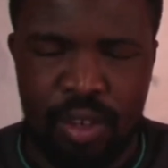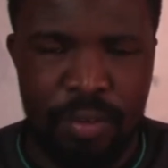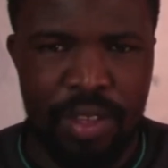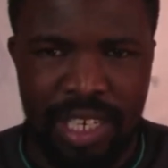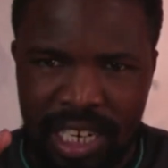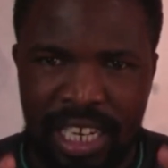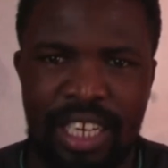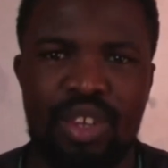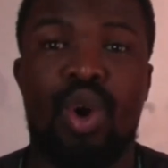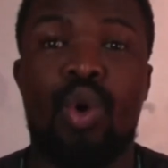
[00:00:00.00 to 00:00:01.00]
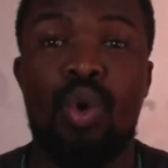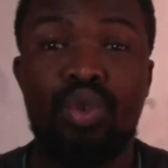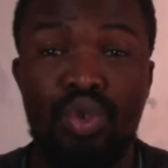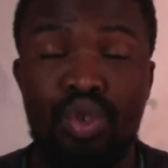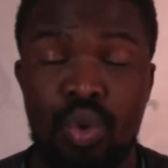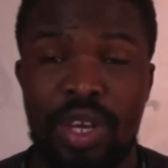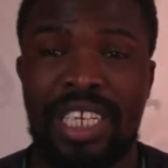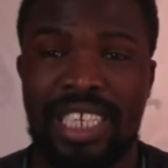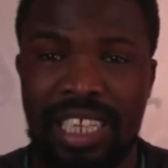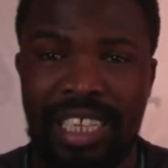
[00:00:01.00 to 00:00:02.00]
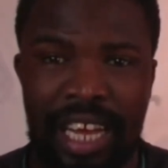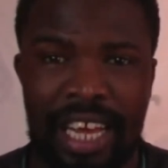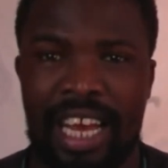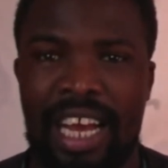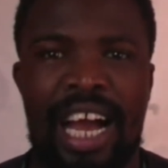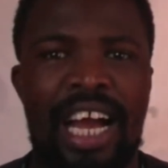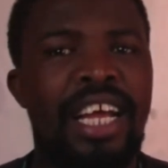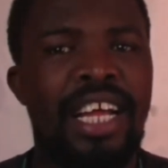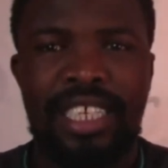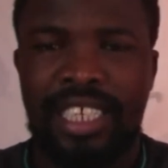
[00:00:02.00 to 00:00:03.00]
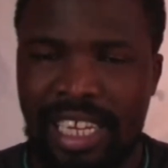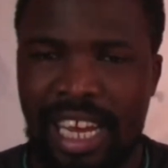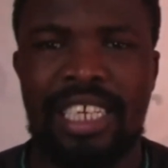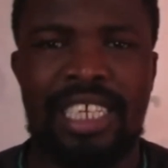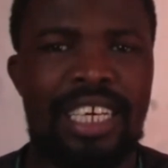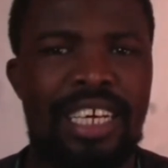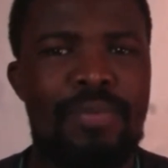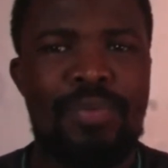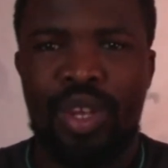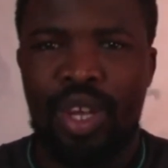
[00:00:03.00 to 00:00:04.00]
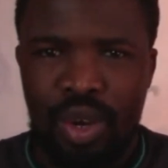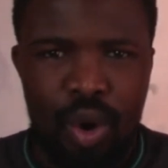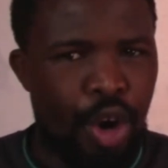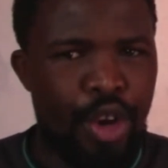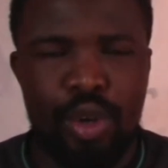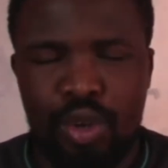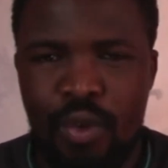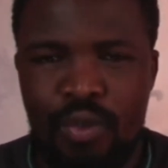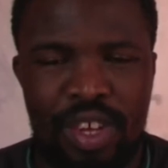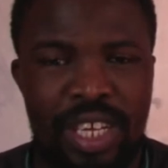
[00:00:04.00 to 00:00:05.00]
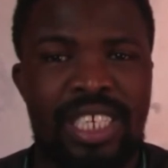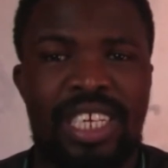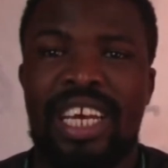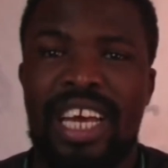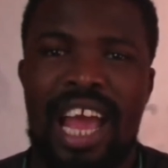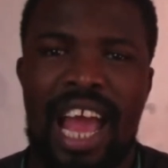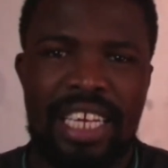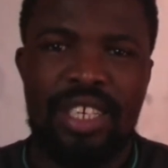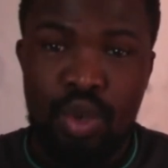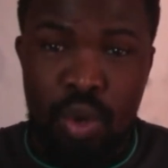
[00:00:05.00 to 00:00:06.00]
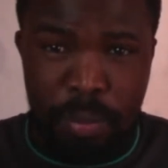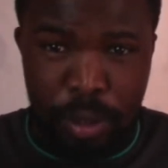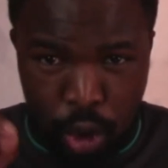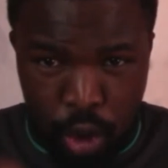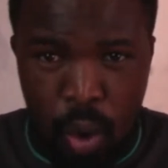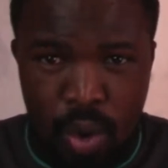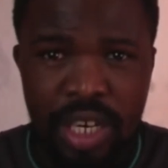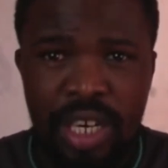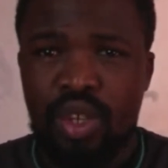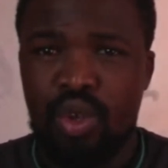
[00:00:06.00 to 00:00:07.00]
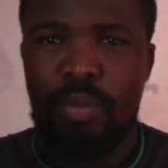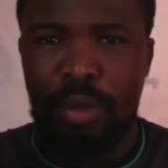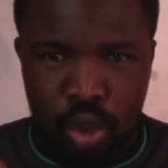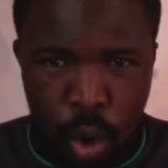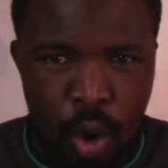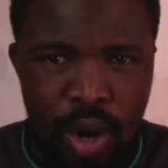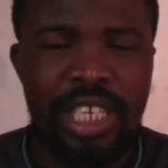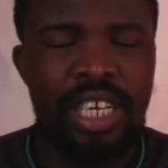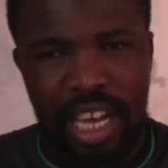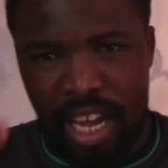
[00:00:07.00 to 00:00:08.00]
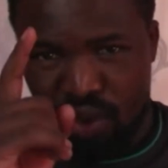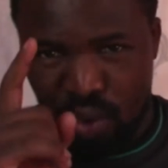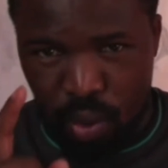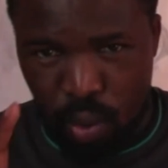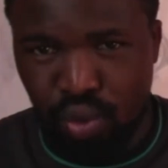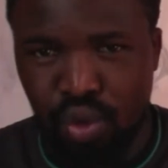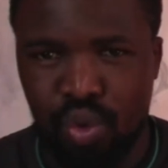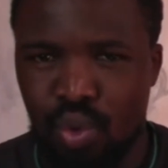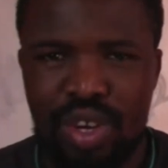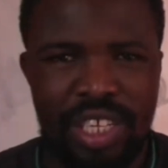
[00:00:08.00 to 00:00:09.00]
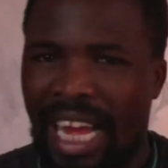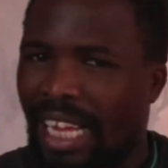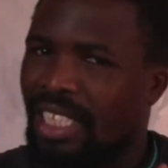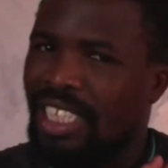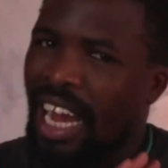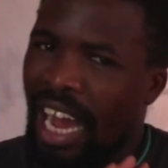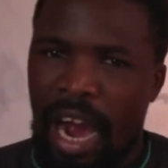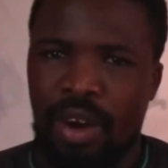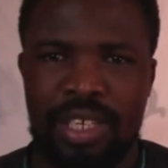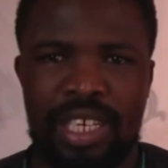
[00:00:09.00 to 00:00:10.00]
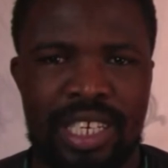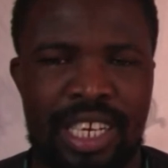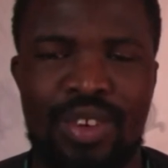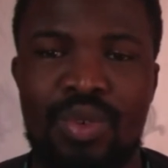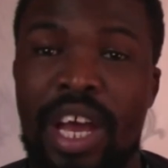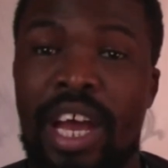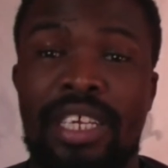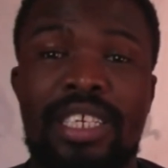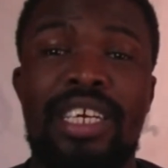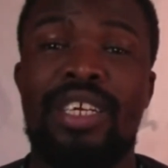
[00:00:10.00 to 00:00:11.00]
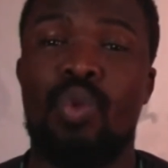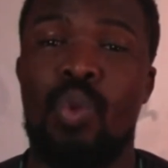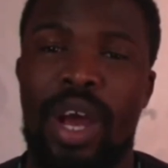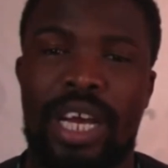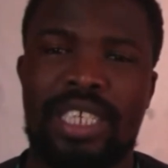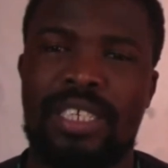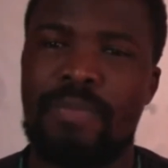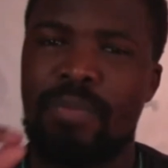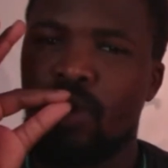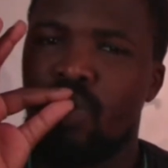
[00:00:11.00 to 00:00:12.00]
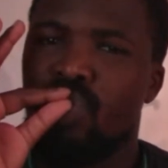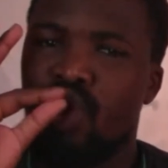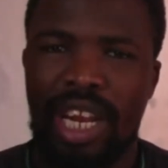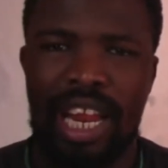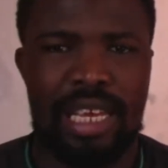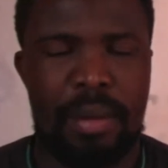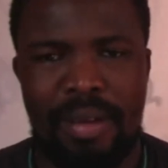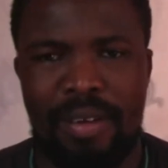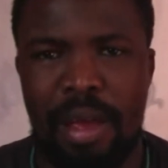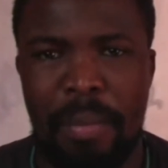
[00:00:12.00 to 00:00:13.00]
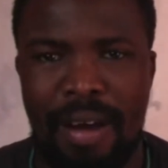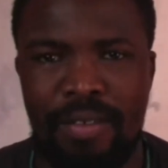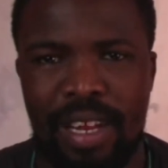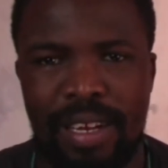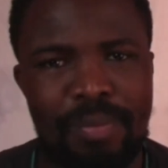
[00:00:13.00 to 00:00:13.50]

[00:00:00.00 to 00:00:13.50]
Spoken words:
of the training, you're going to do it in the hangar, standing on your 2 feet, and you will be shown, you'll be told, and you are going to do. That's how they train you, and it works like a marvel.